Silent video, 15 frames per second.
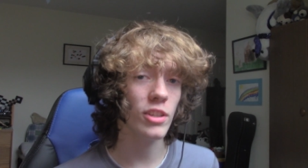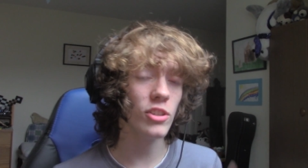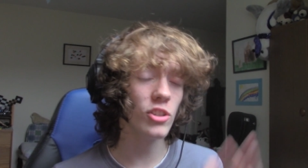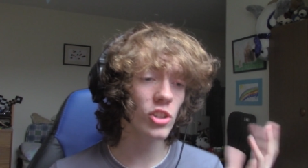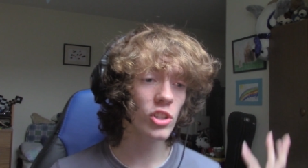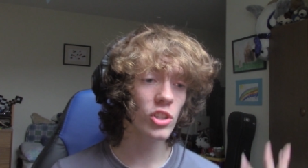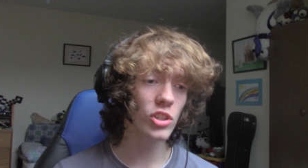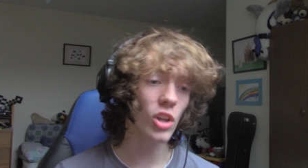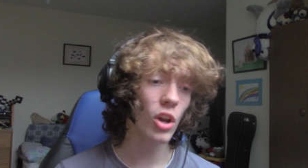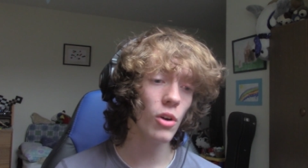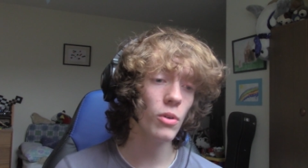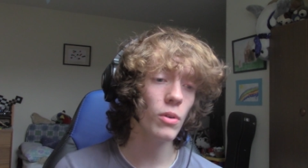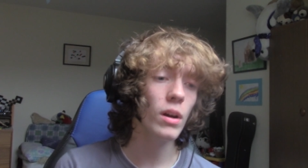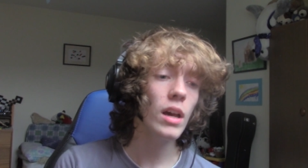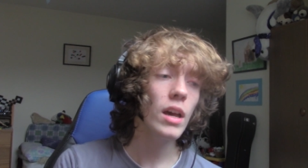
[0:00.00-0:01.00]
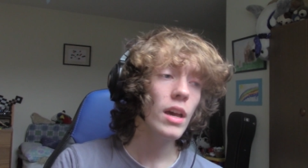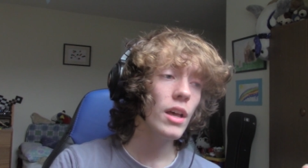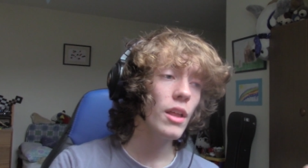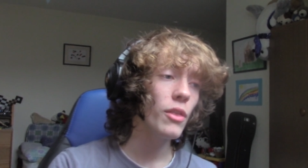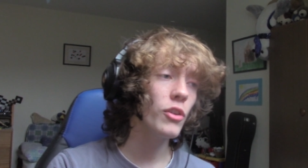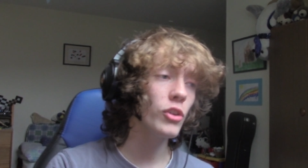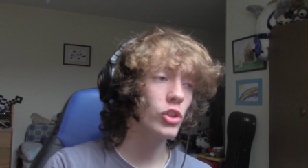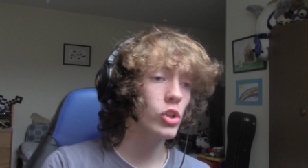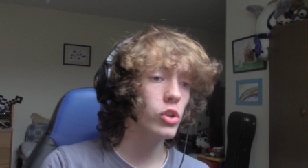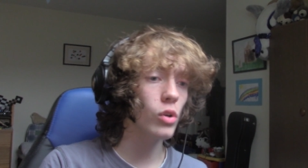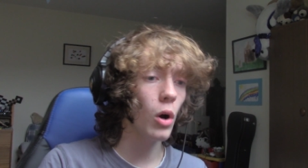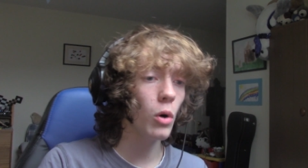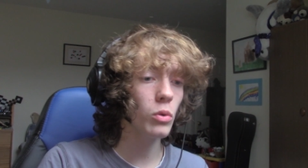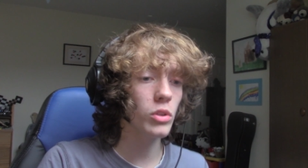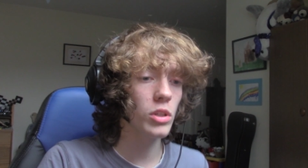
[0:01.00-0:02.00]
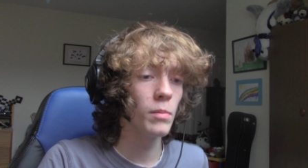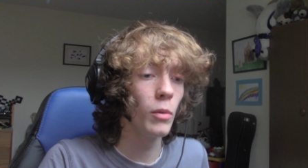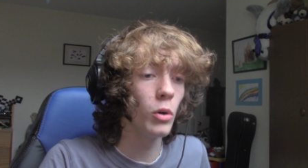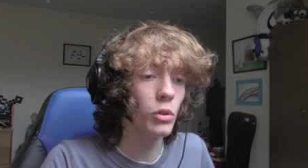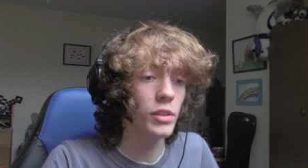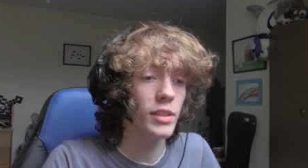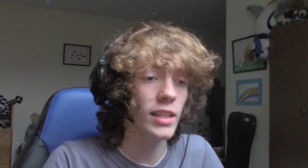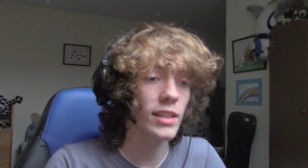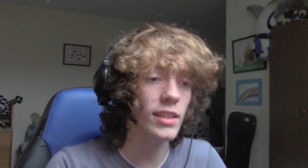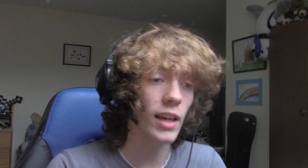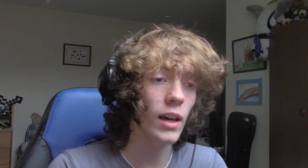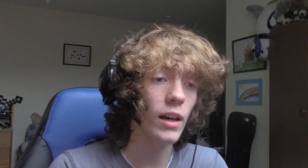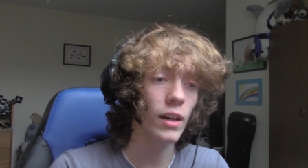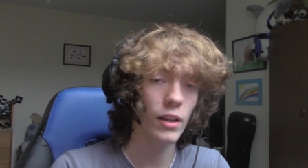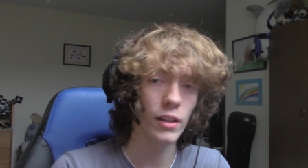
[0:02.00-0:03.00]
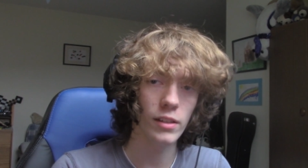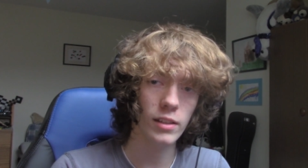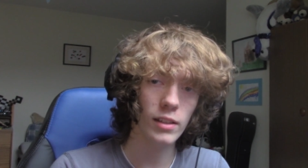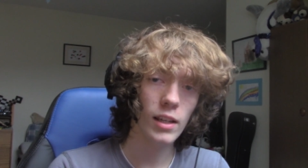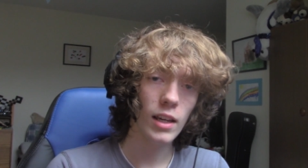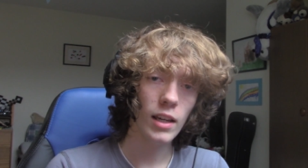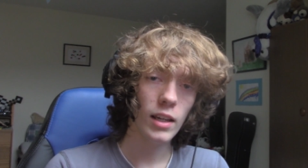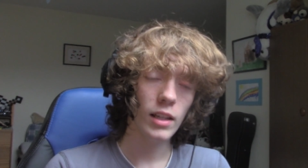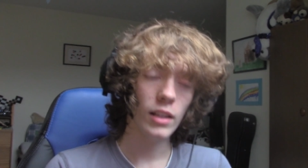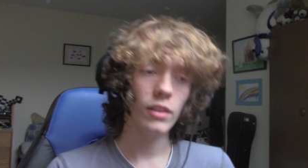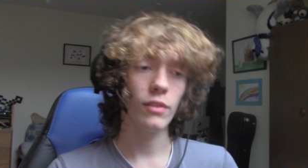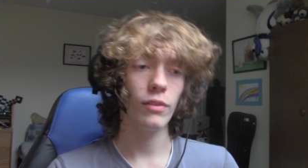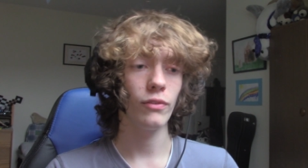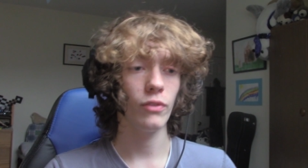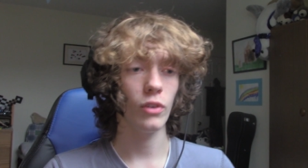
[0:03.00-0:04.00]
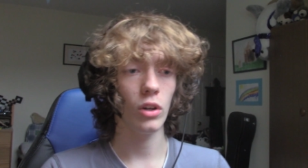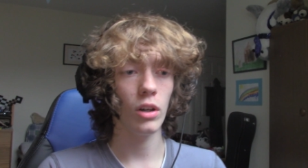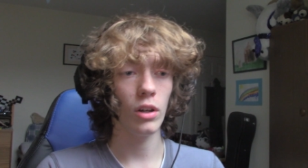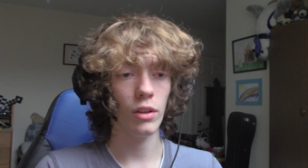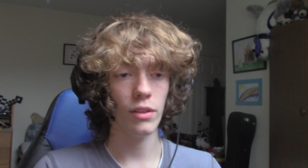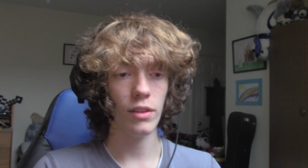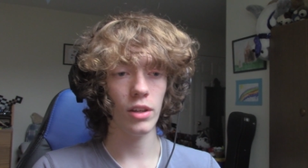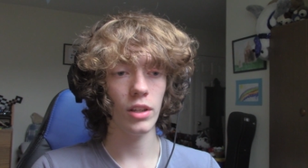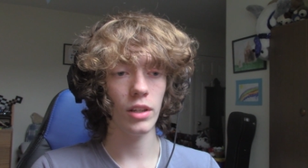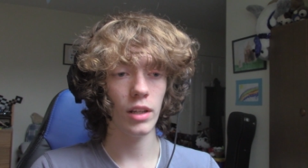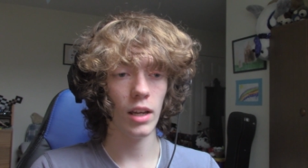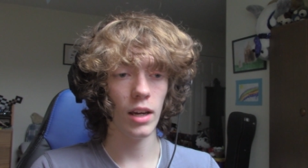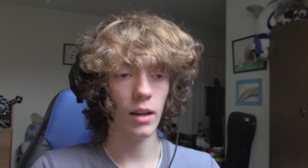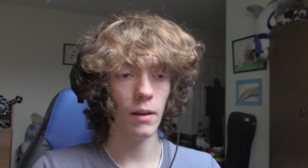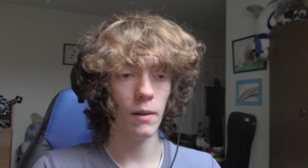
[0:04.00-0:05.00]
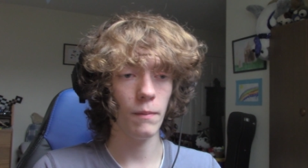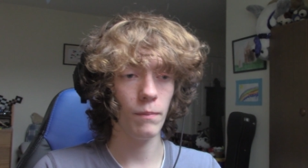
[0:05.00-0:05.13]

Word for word: It's just so that trolls are more deterred for, than uh,